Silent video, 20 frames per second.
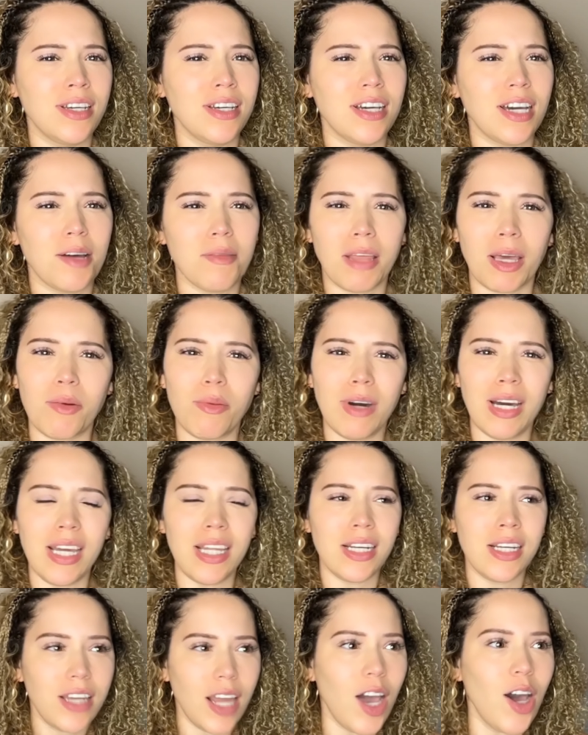I'm like,
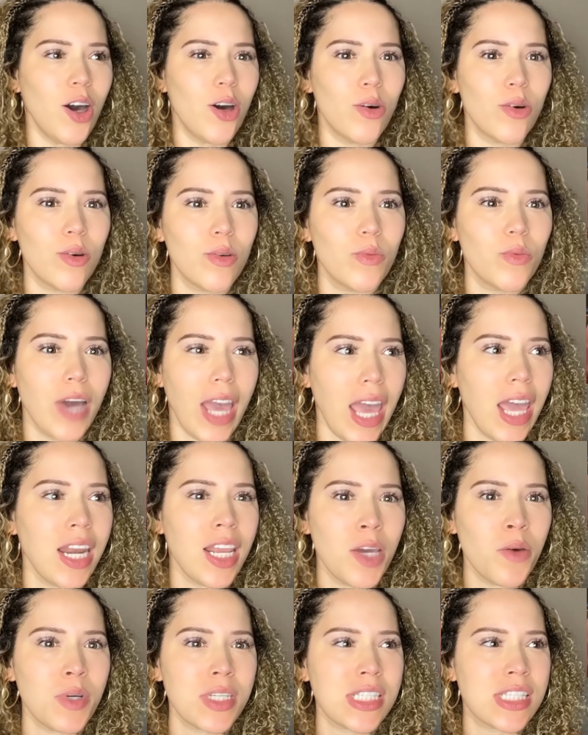what? No,
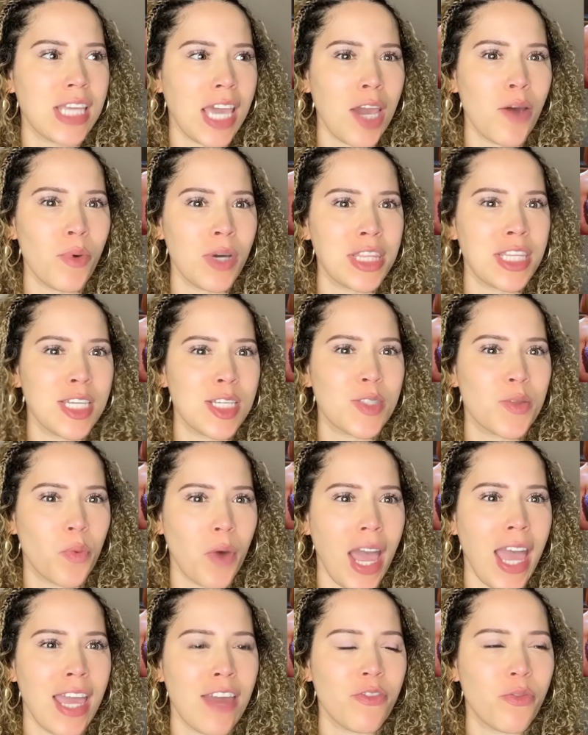Eddie was there with his
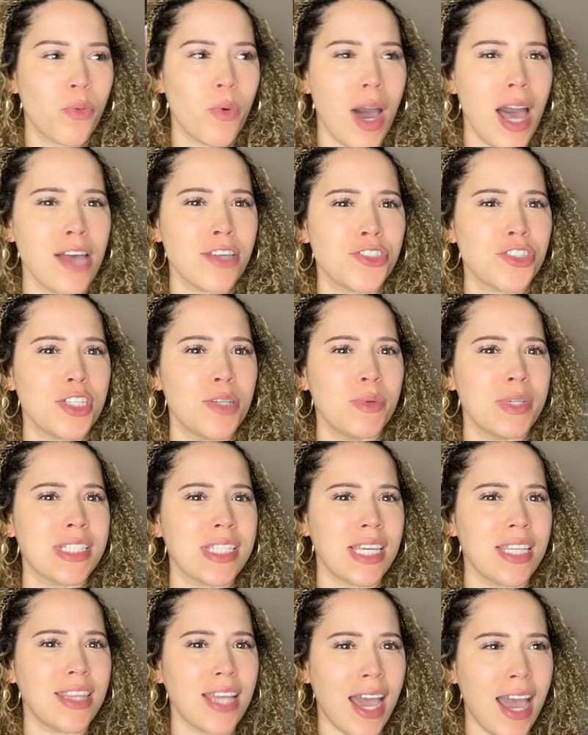wife while she was
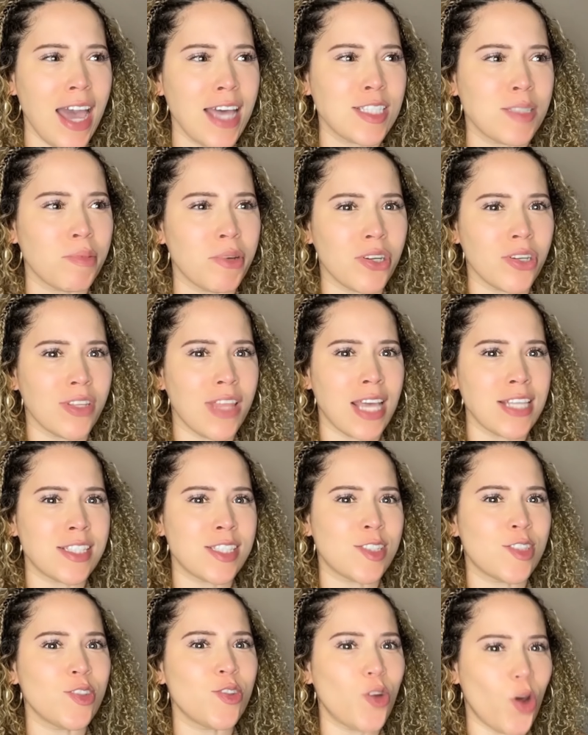in the hospital.
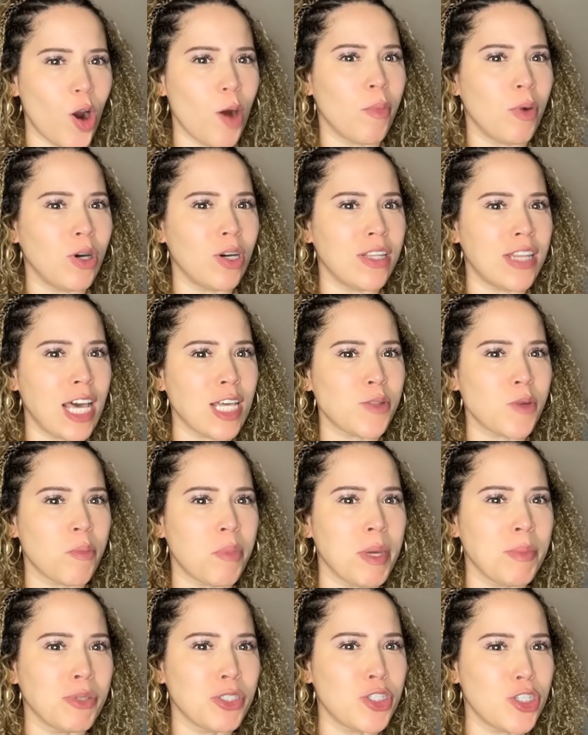That's normal, and that's what
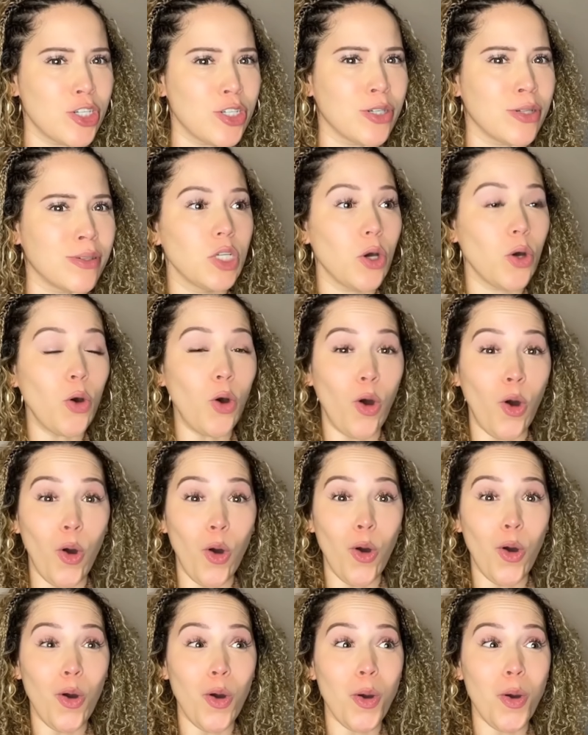people do.
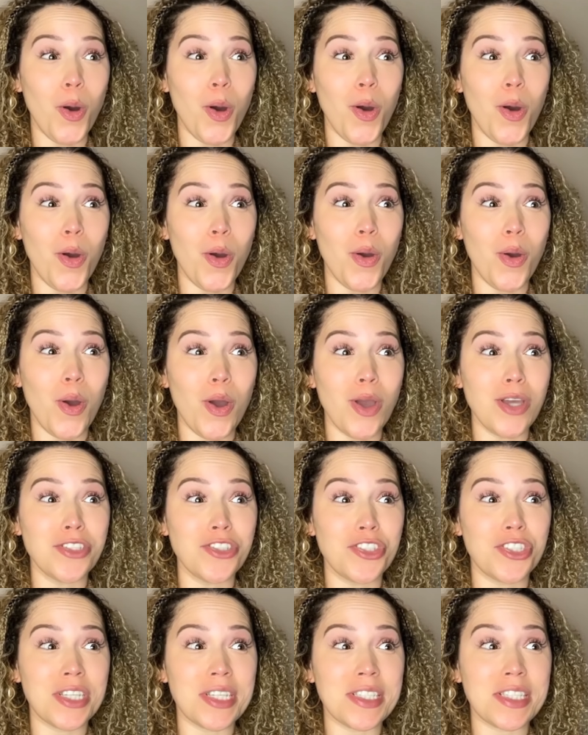Ooh,
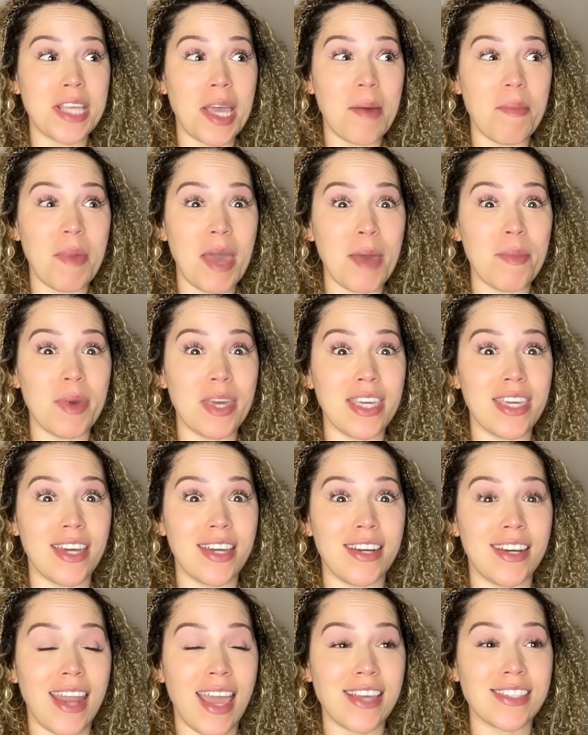she said maybe your
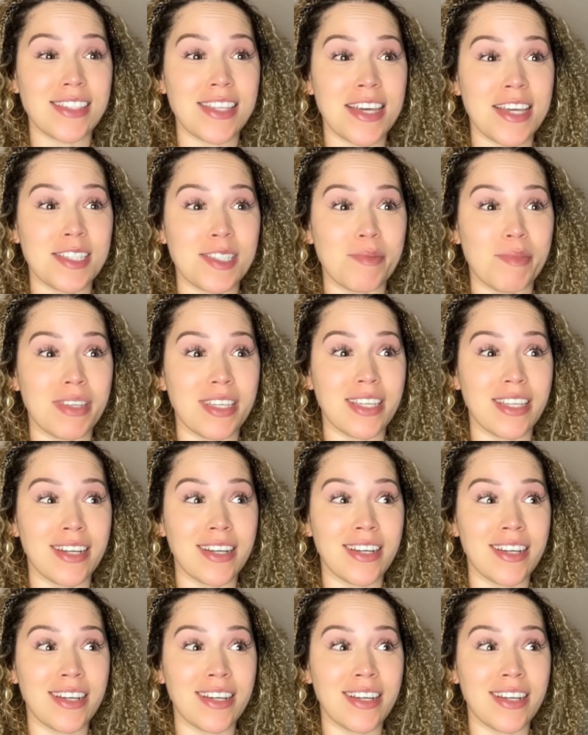next husband.